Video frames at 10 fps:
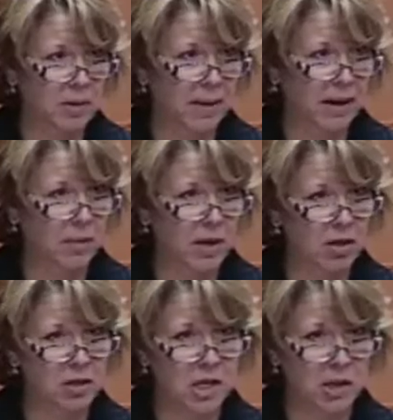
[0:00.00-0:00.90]
about, we
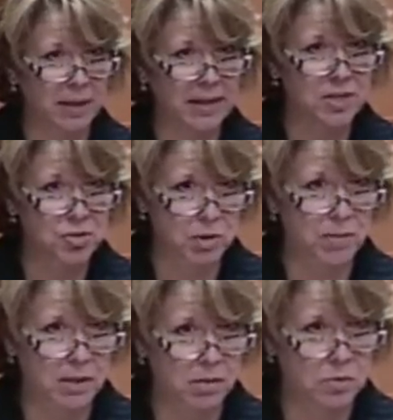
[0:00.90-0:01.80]
are going to talk about history,
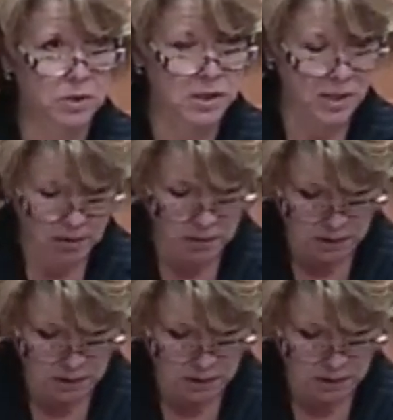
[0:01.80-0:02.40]
but I wanted to talk a